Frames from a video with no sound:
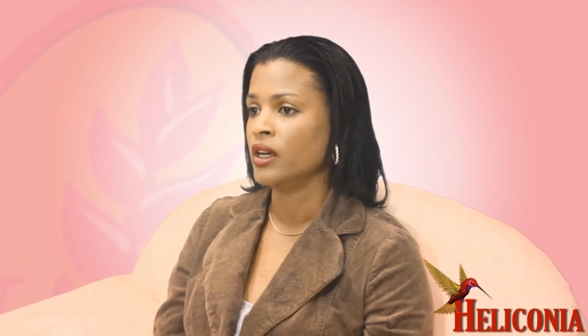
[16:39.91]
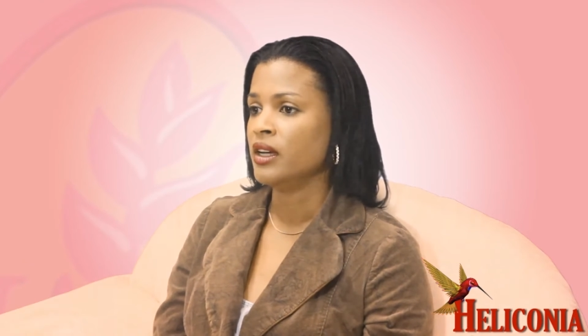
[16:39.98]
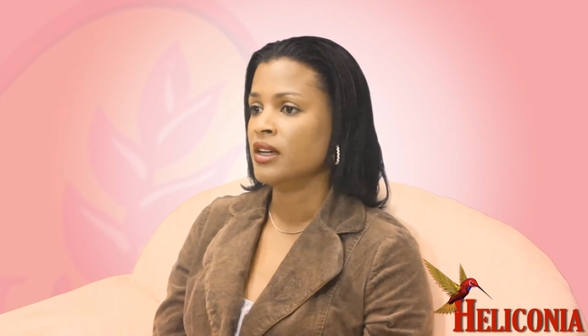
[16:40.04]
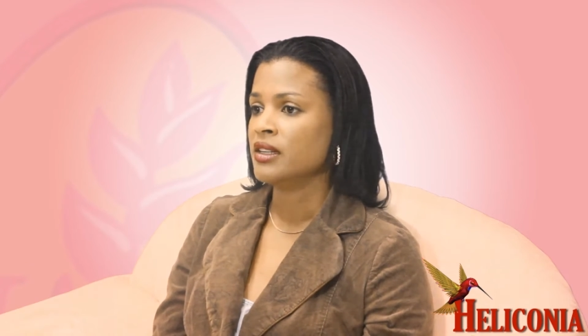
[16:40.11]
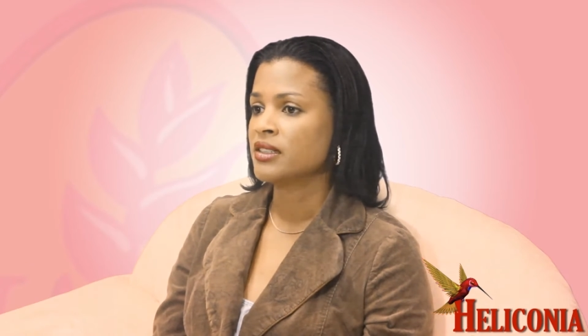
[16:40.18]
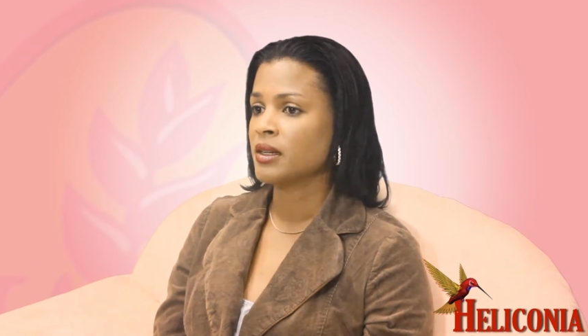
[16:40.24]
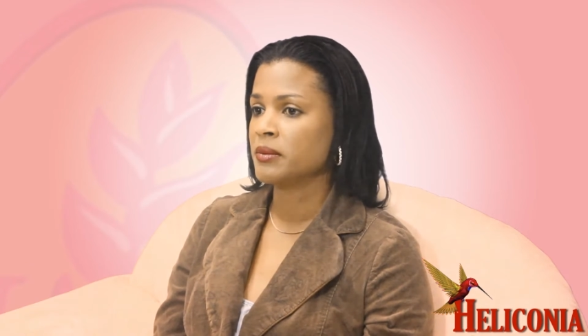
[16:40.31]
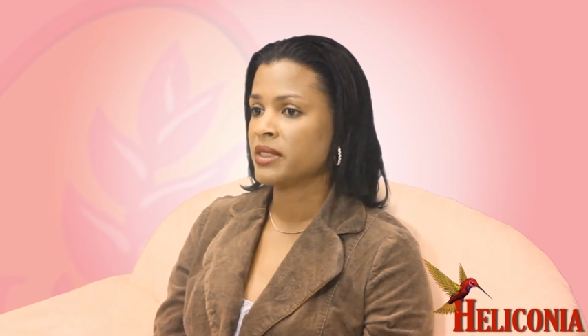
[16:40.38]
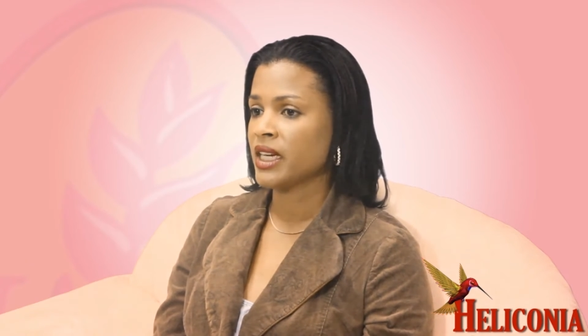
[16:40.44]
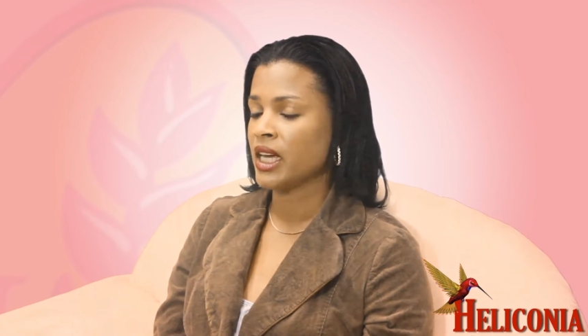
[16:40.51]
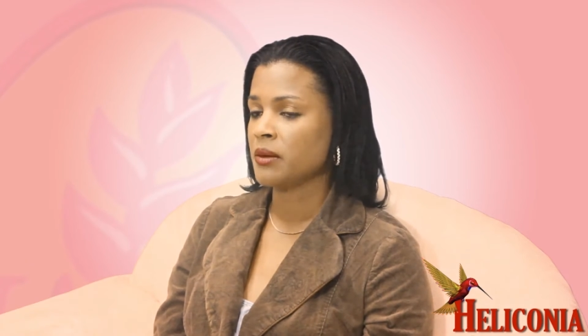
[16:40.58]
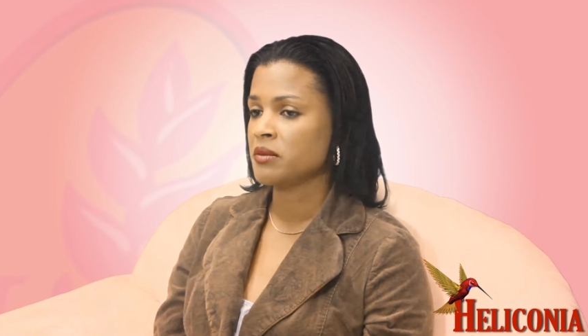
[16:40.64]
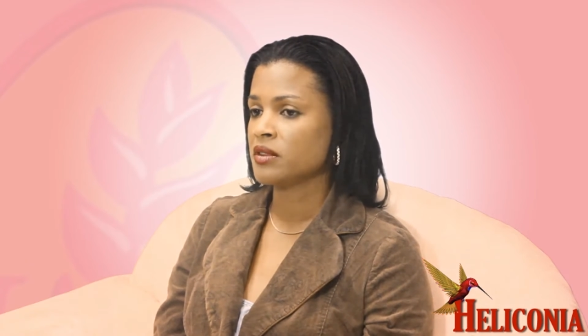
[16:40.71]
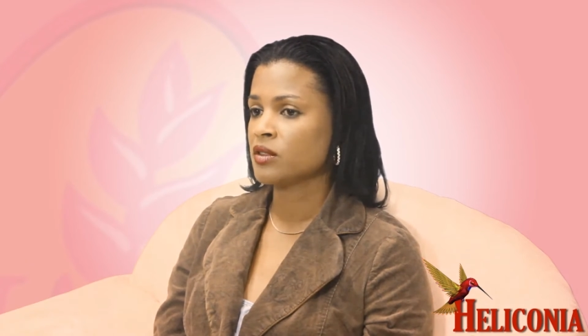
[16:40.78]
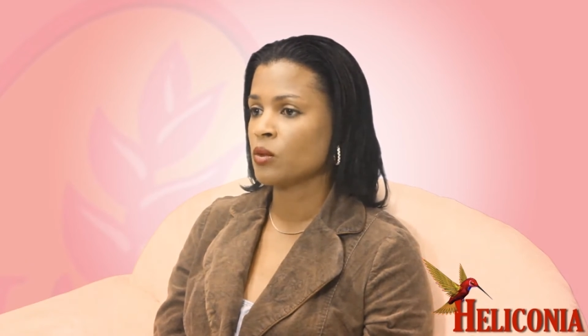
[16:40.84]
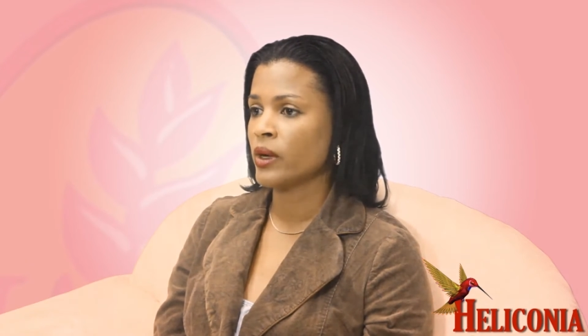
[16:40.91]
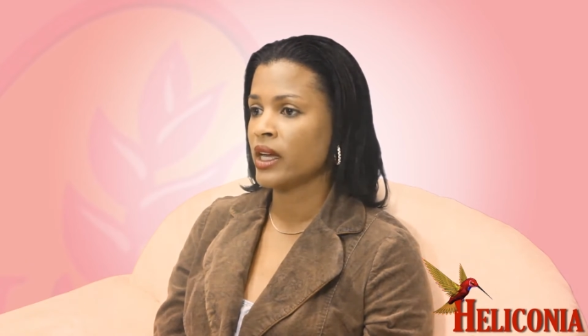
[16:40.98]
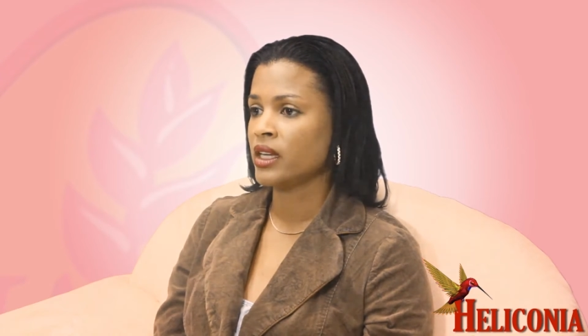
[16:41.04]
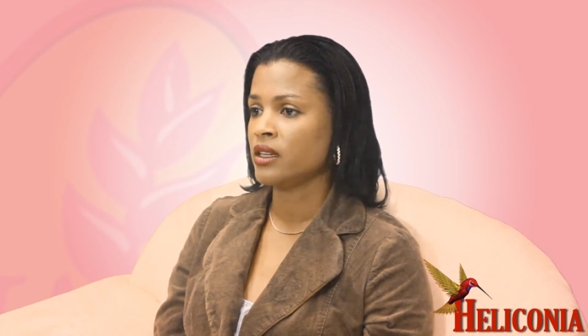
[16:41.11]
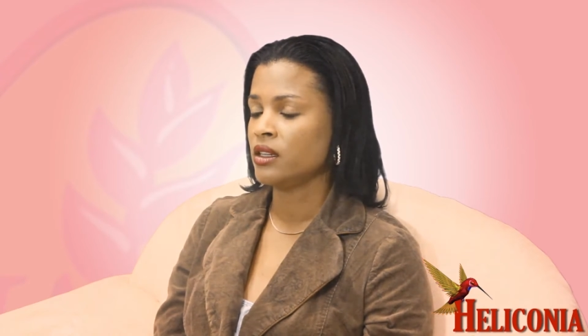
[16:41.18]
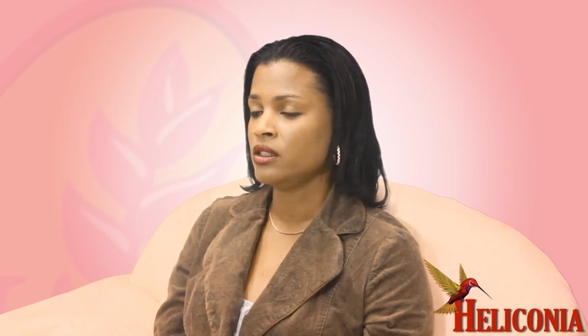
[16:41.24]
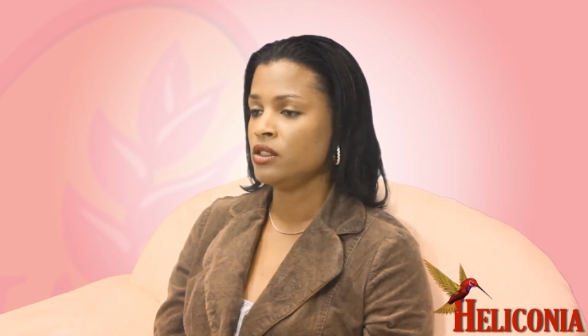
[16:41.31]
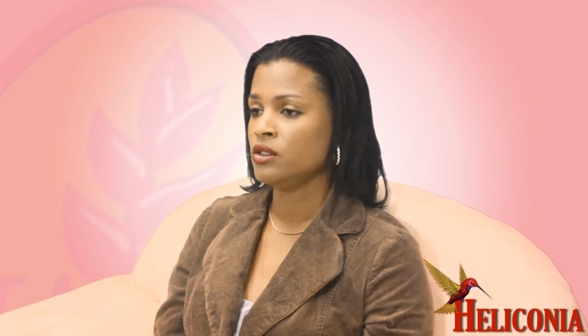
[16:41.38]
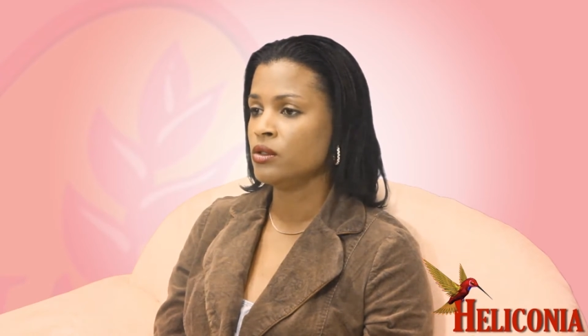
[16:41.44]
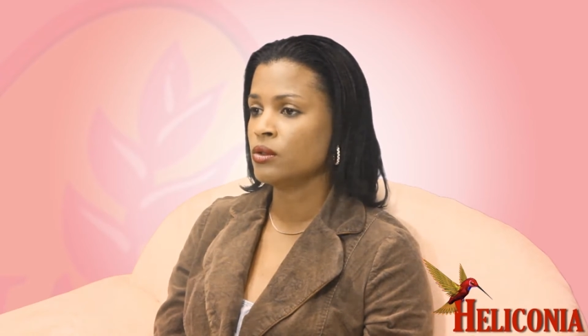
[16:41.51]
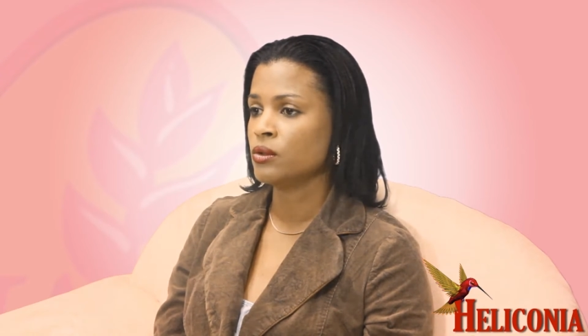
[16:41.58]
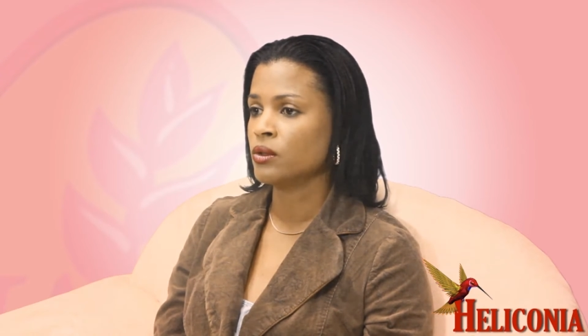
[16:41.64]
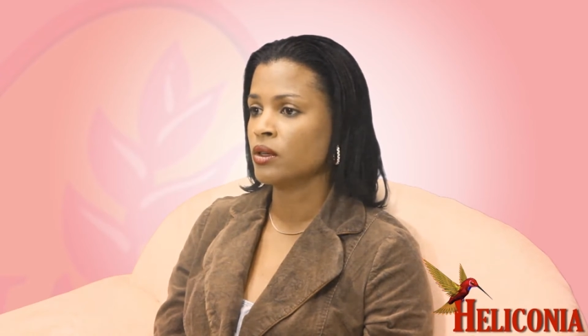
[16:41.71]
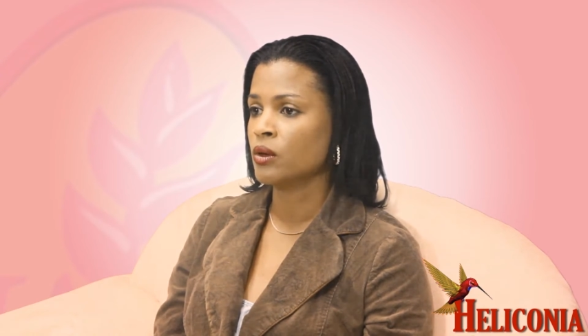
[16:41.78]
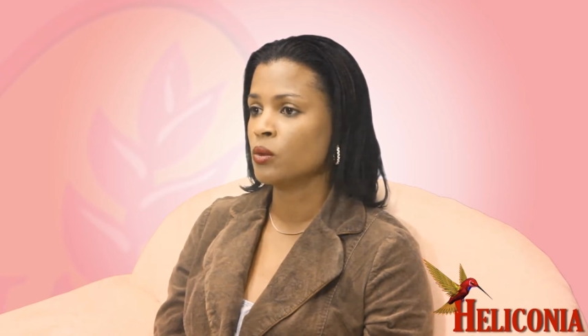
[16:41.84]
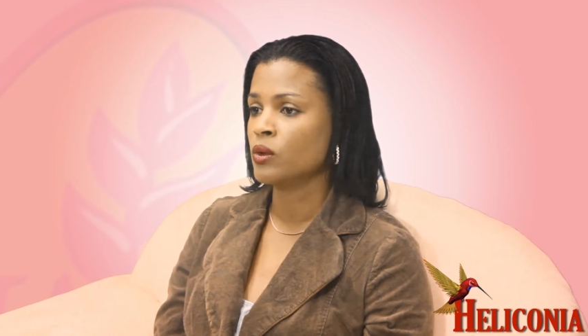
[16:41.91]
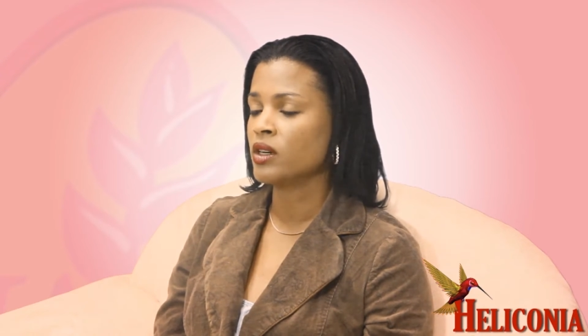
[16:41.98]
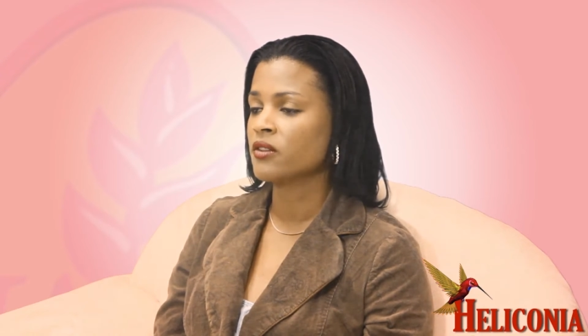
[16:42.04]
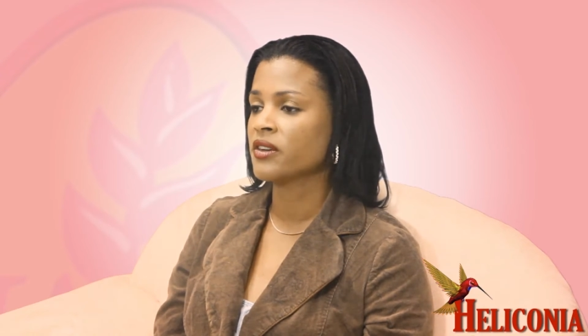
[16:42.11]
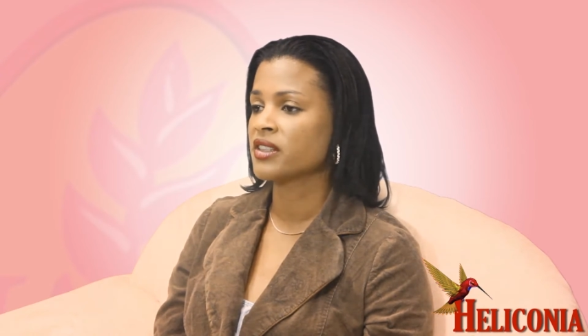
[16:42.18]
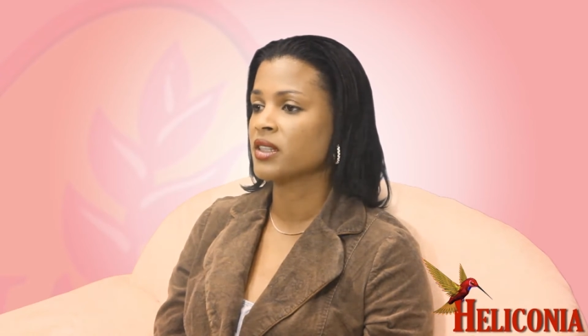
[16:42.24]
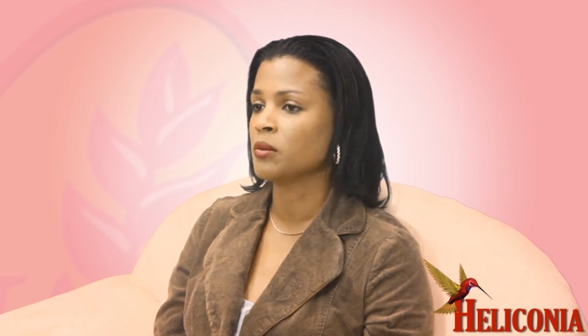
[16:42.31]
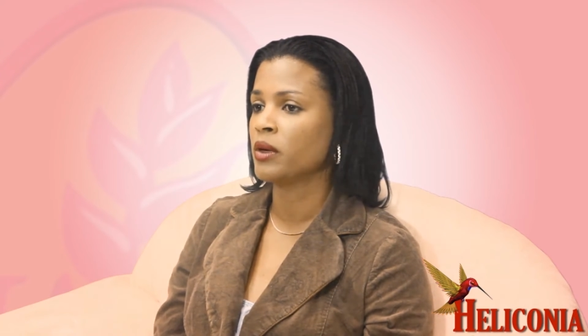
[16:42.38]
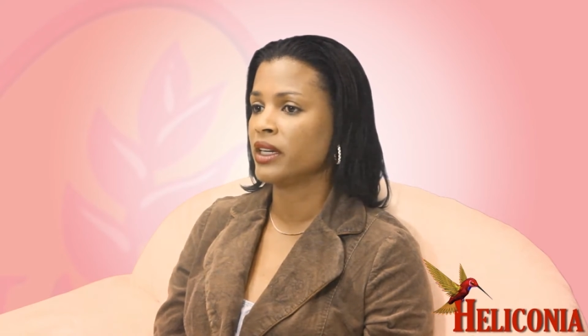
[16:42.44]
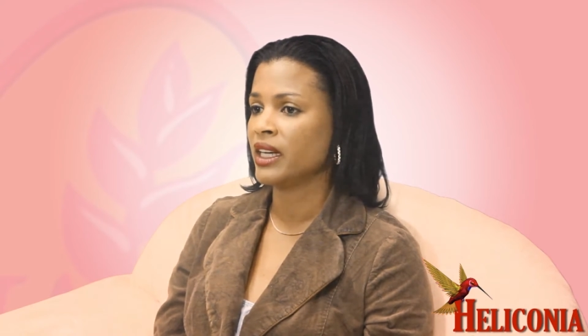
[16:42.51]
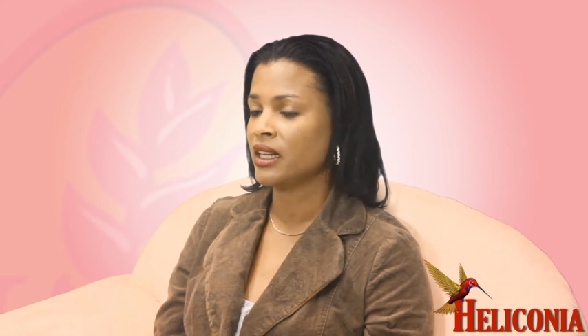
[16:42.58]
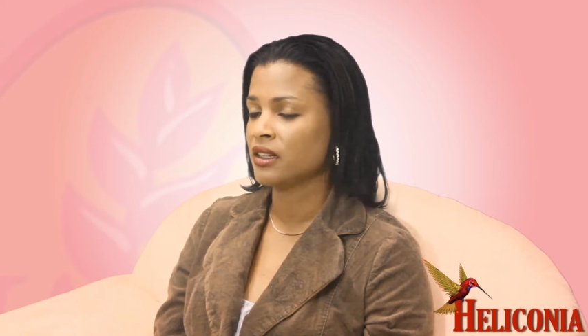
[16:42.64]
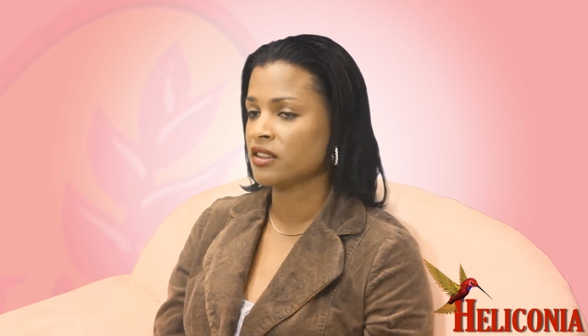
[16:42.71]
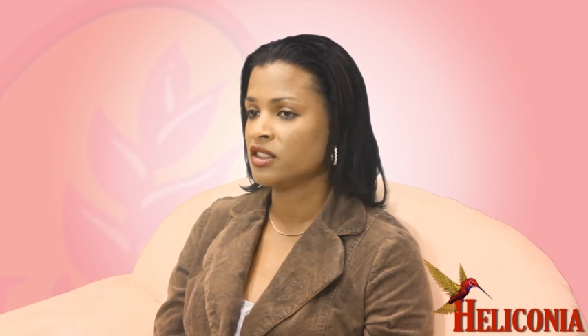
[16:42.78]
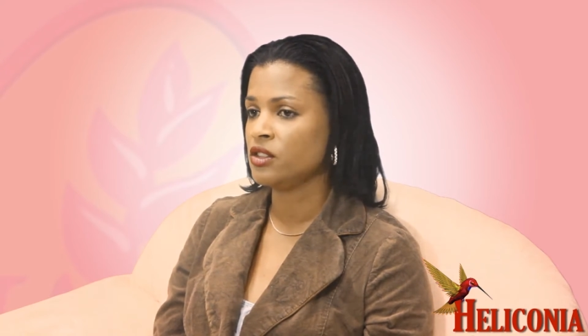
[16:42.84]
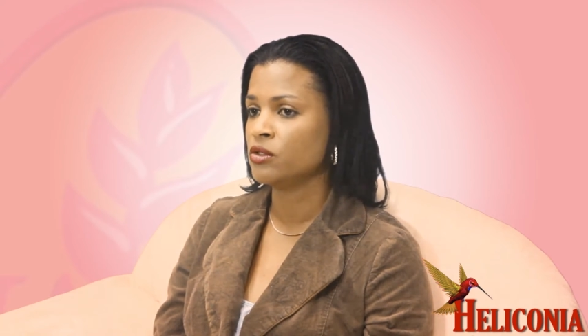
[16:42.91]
Sometimes when you work for someone else,